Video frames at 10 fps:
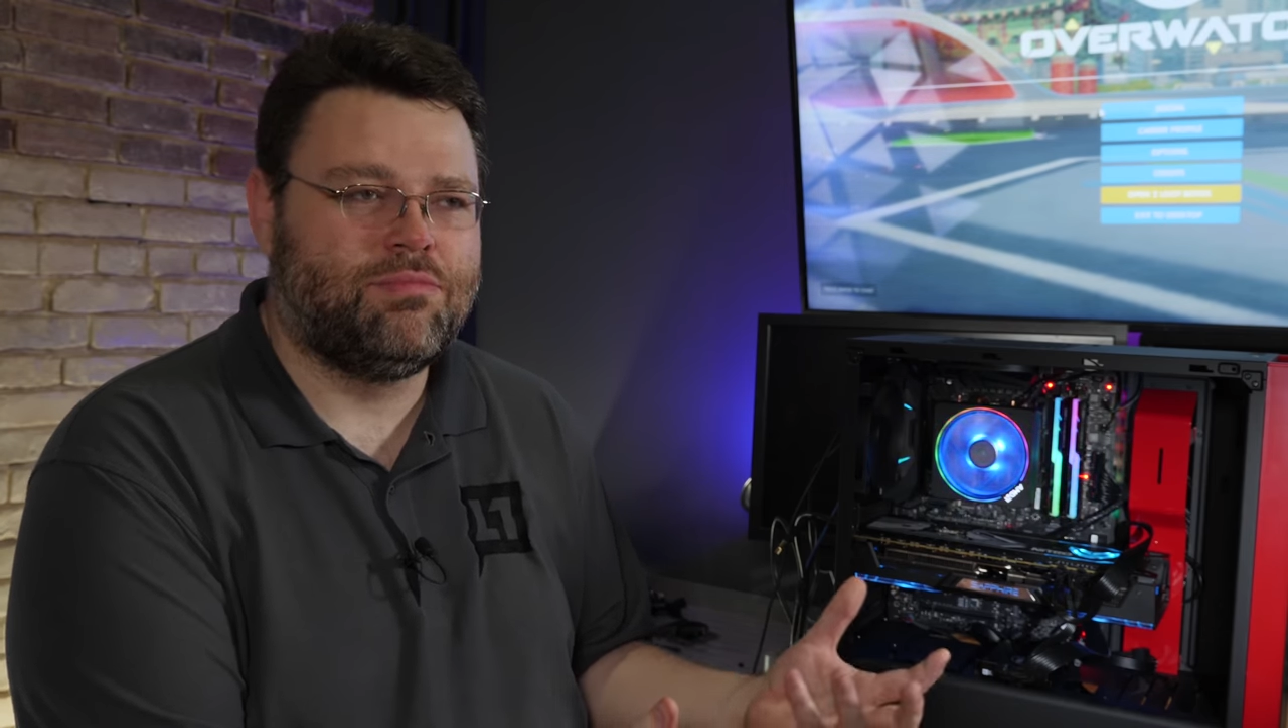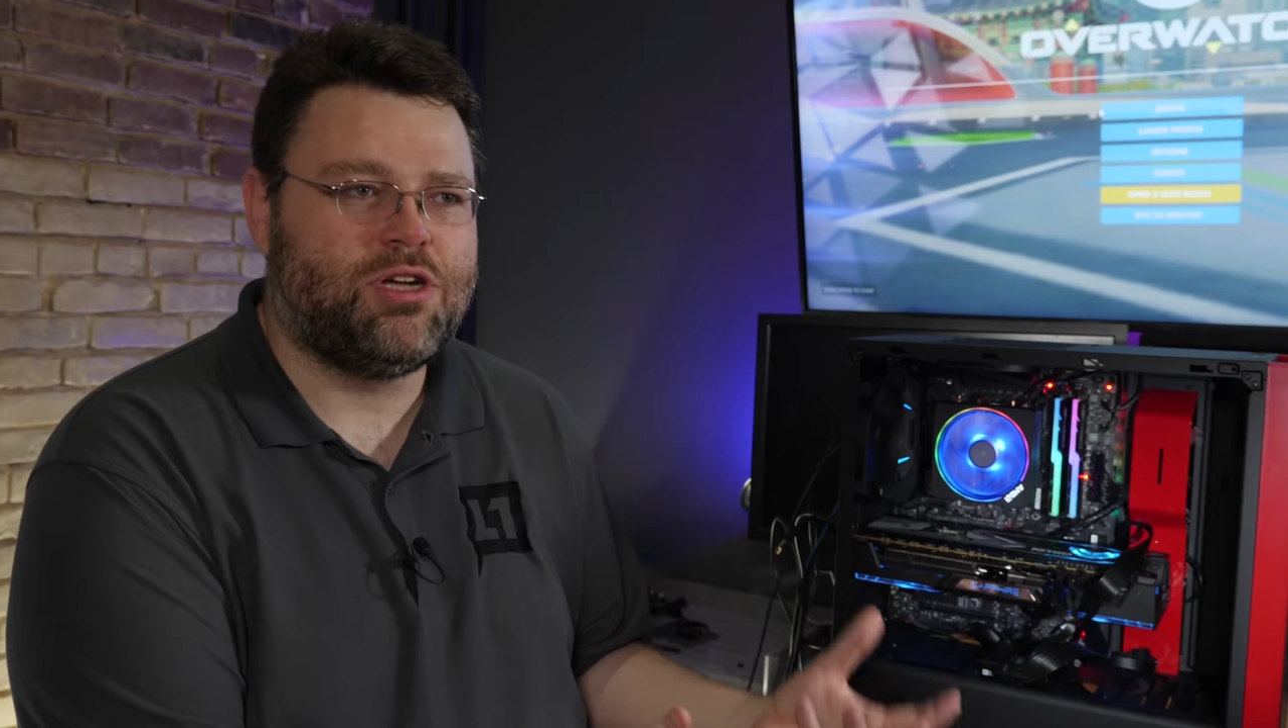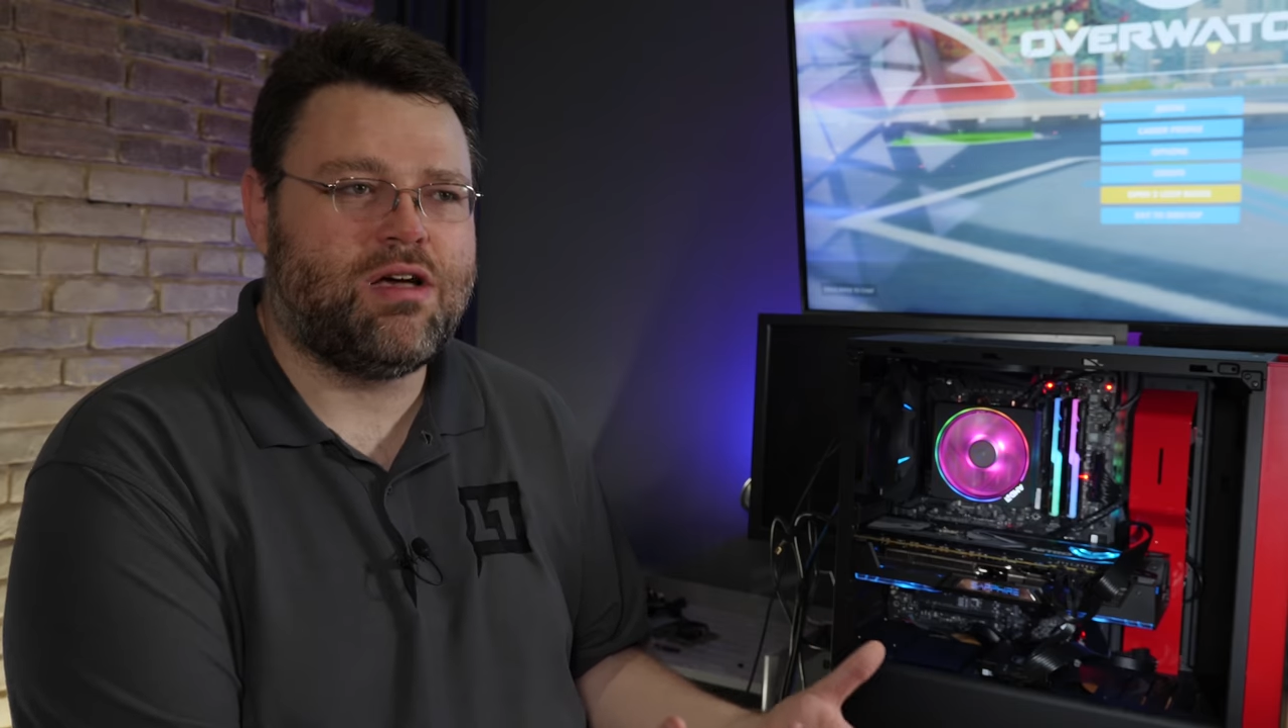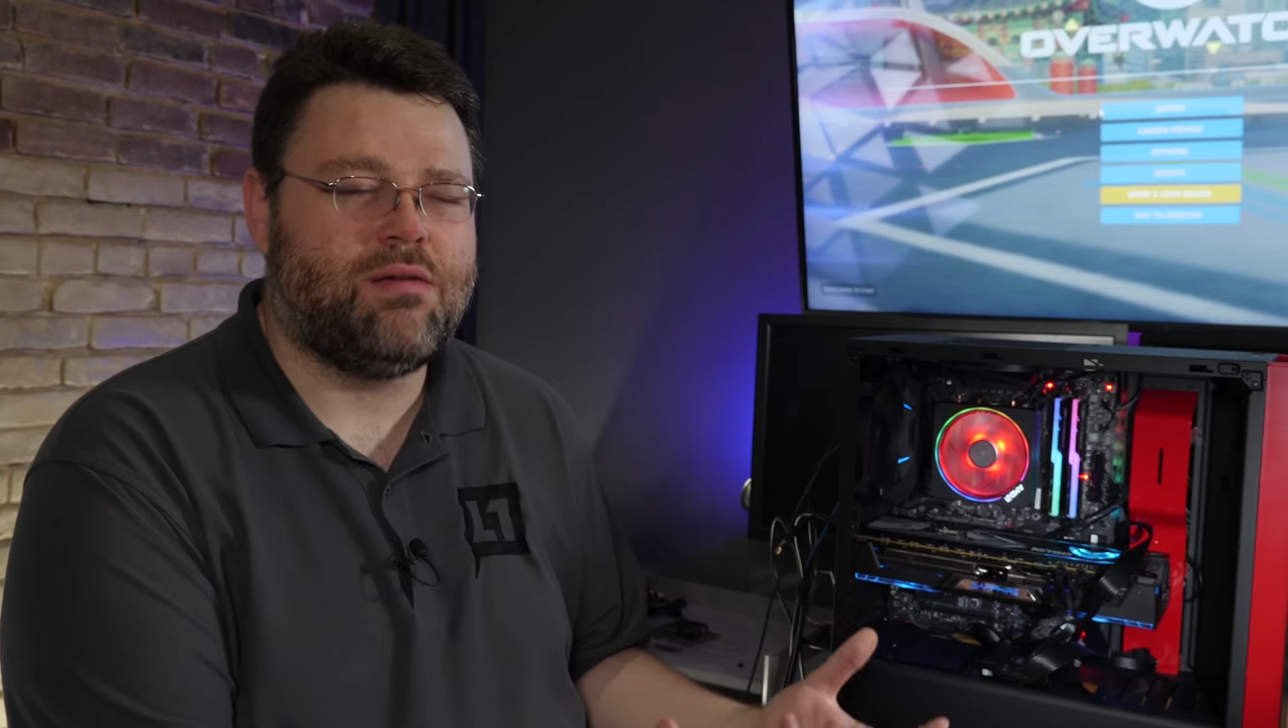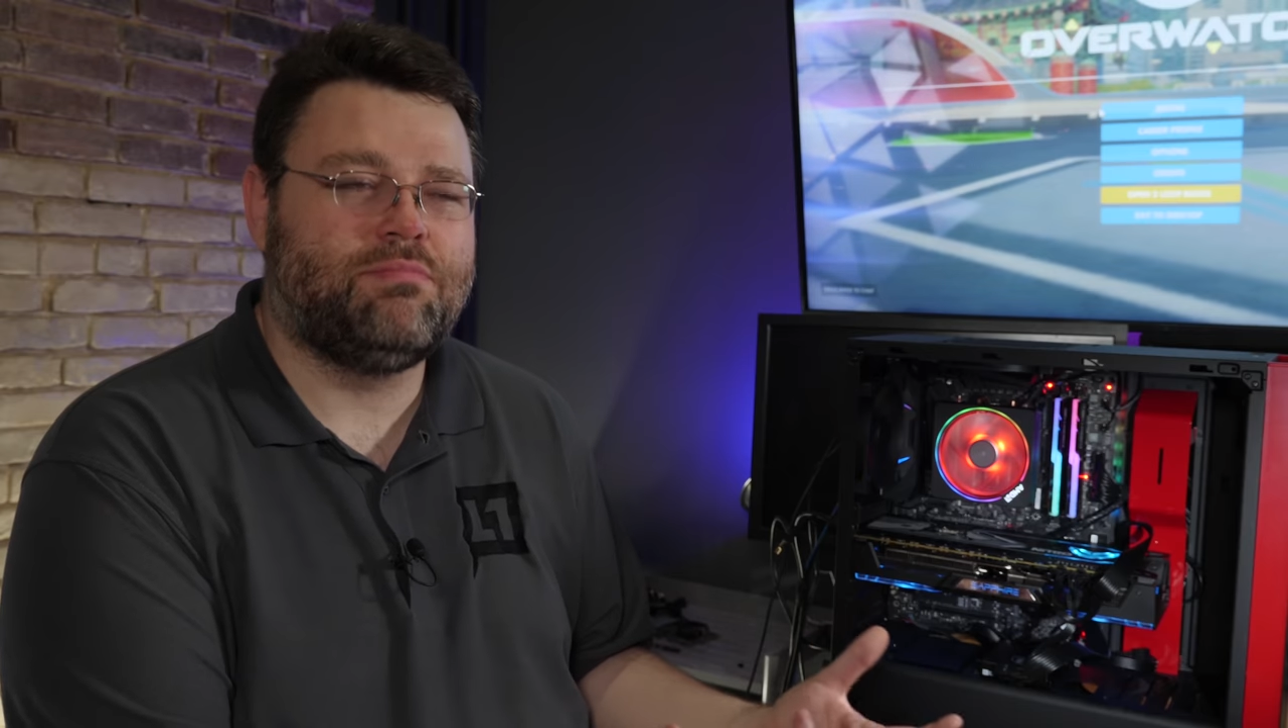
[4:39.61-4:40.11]

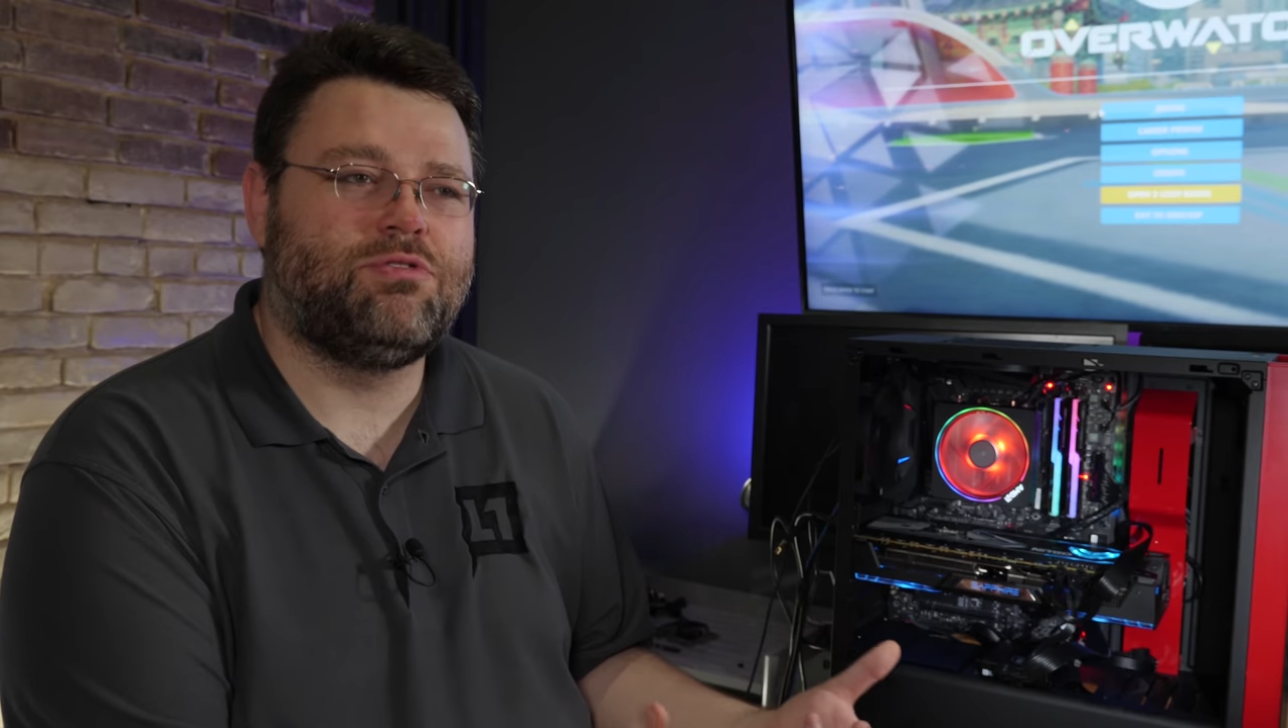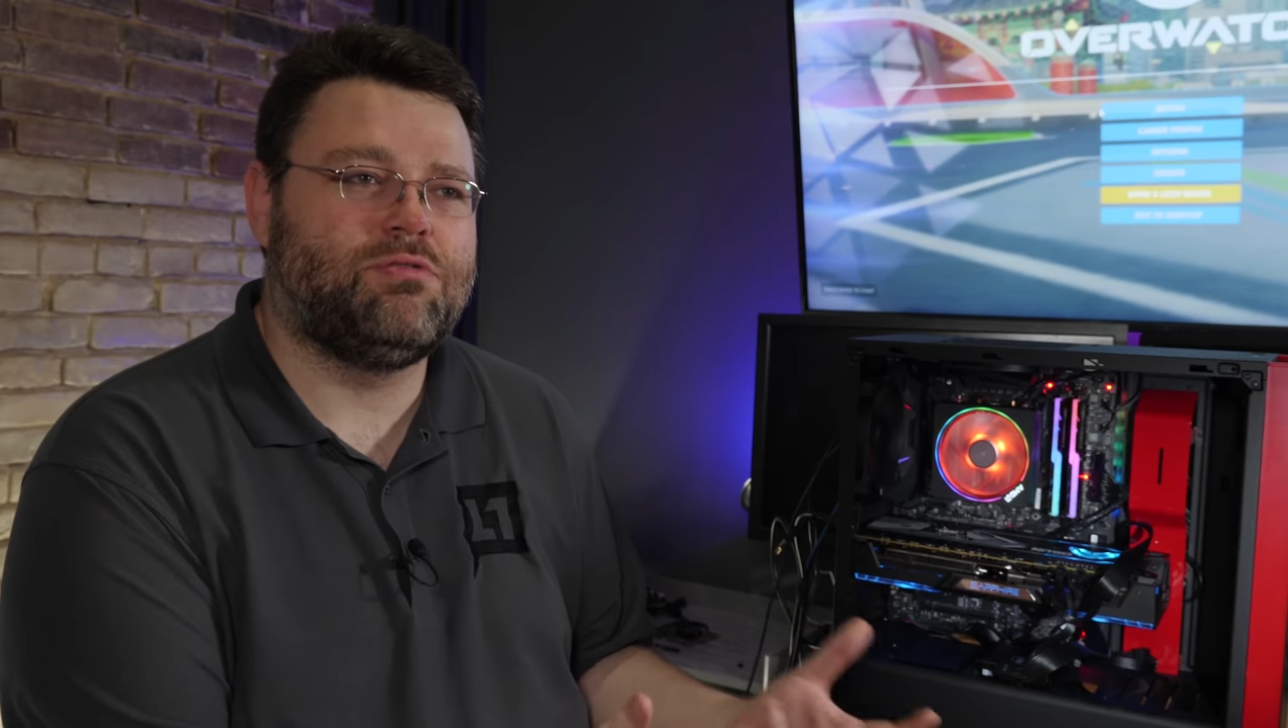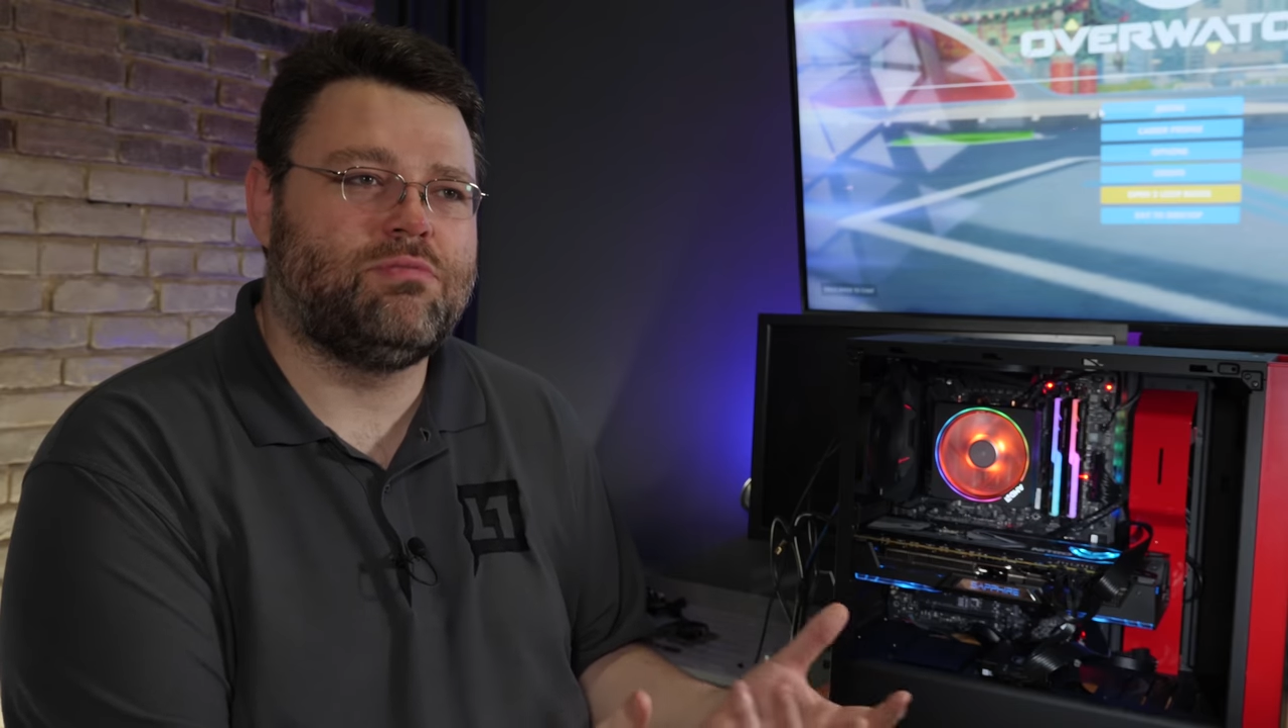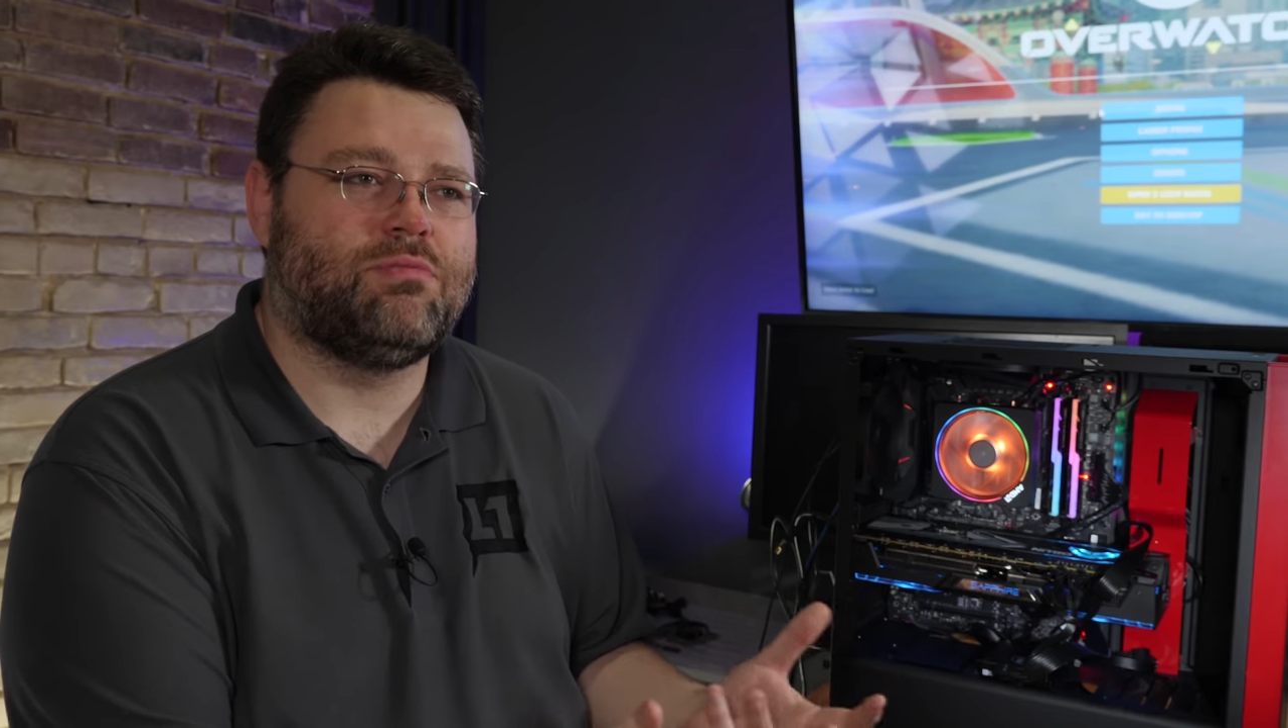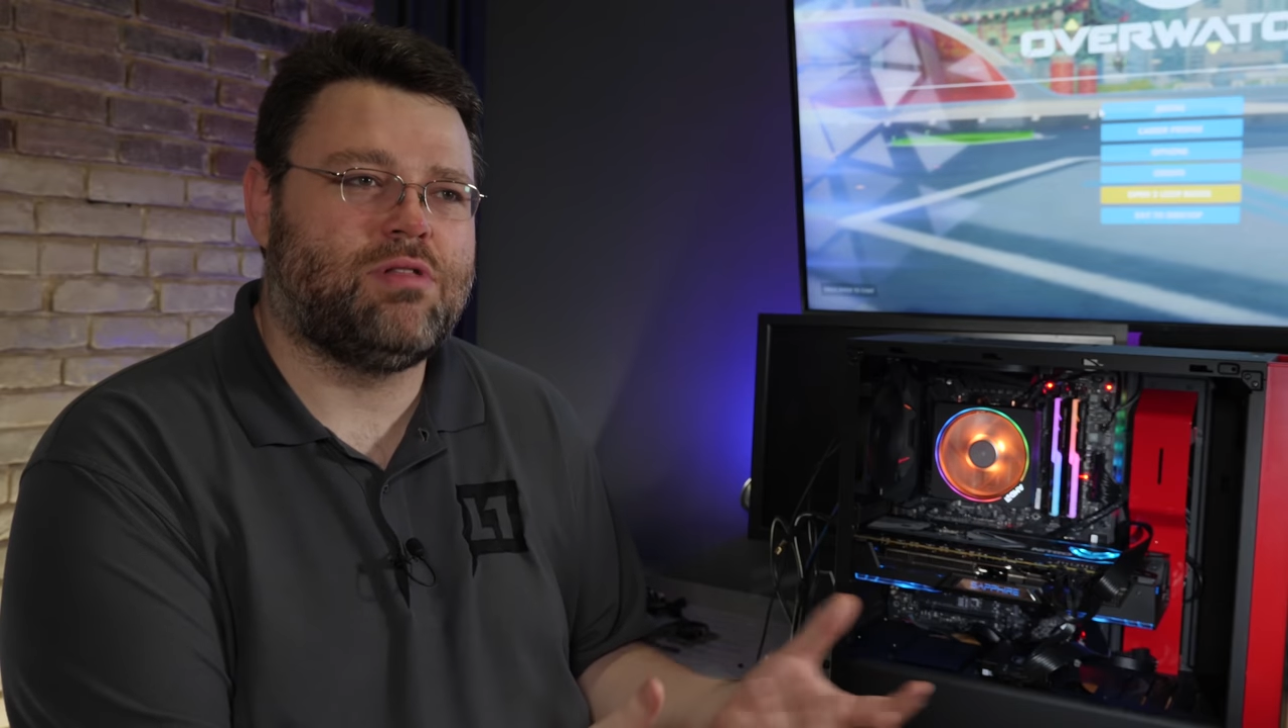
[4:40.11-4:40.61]
job to